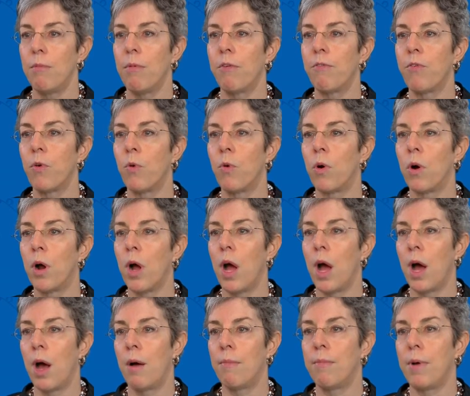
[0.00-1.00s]
before
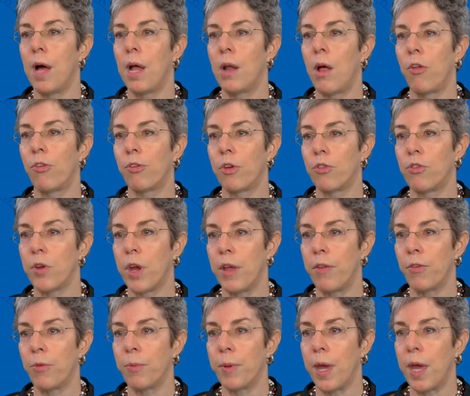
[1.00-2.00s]
I lost my
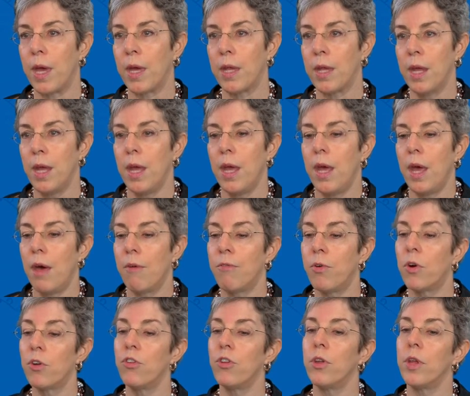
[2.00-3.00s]
transplant.
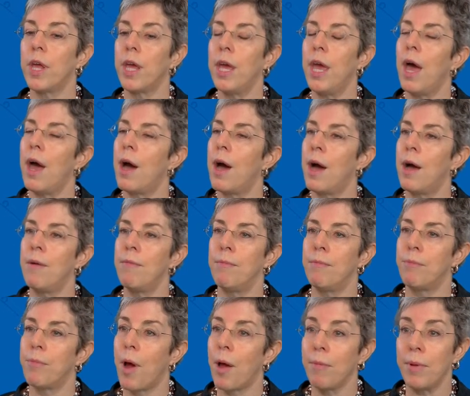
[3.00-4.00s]
Unfortunately, I'm
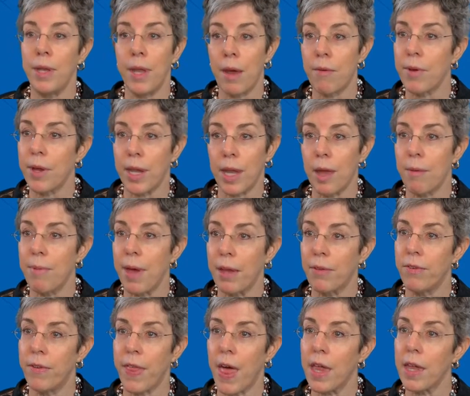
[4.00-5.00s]
probably never going to get
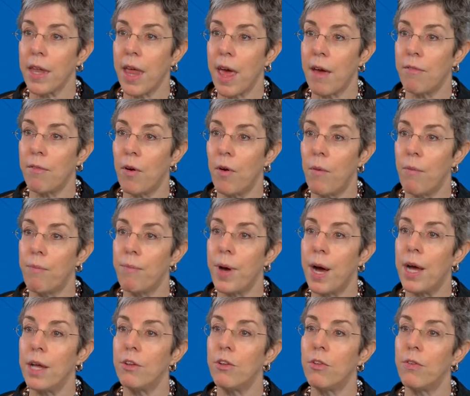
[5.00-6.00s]
back to that level,
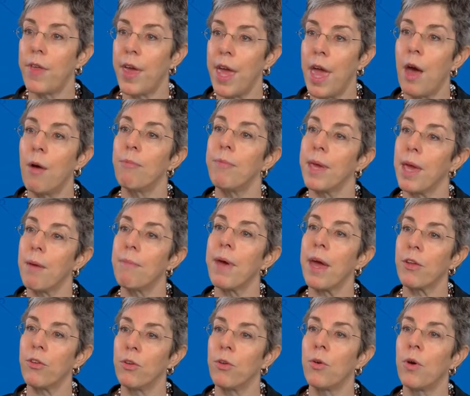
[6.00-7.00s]
but they helped me get
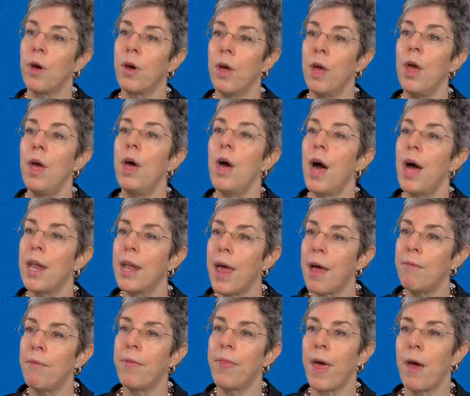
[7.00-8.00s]
back to a
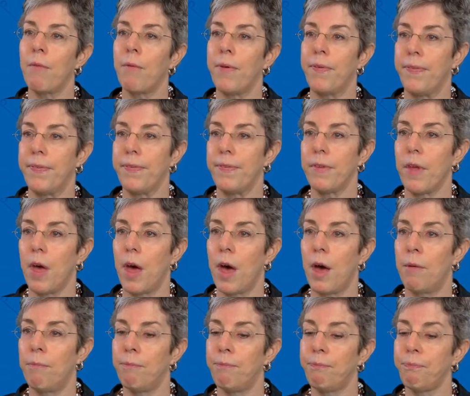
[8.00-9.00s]
level that was
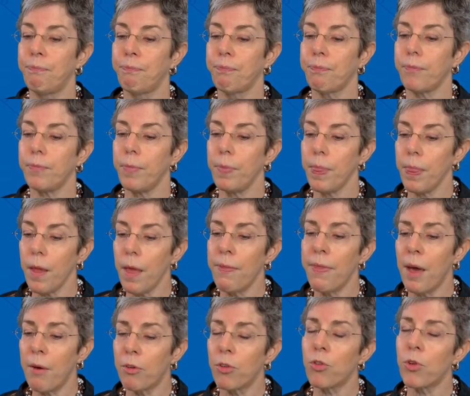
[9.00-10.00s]

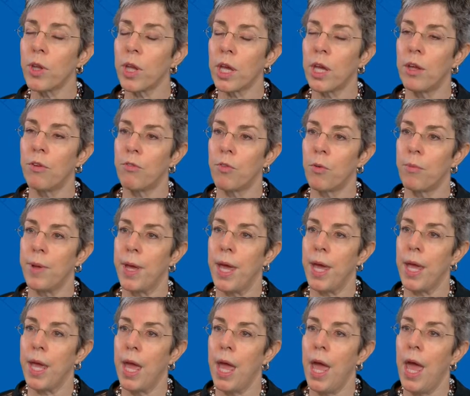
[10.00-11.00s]
that was really good for
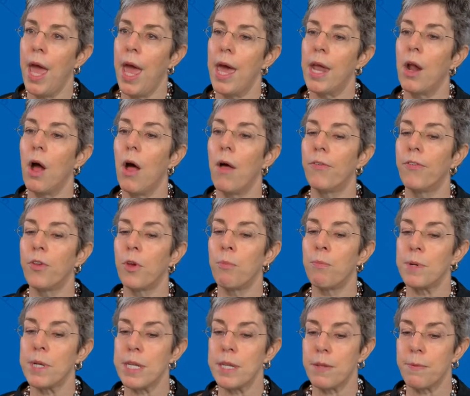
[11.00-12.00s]
me. And I also
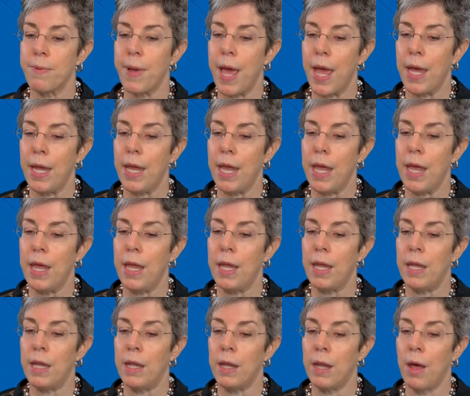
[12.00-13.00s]
participate
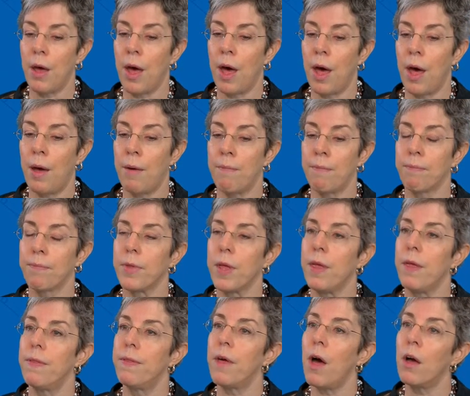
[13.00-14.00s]
in
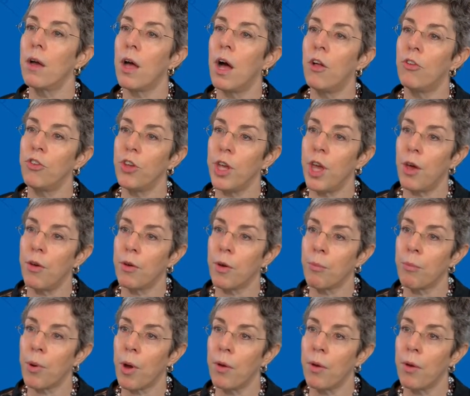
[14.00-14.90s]
the oncology yoga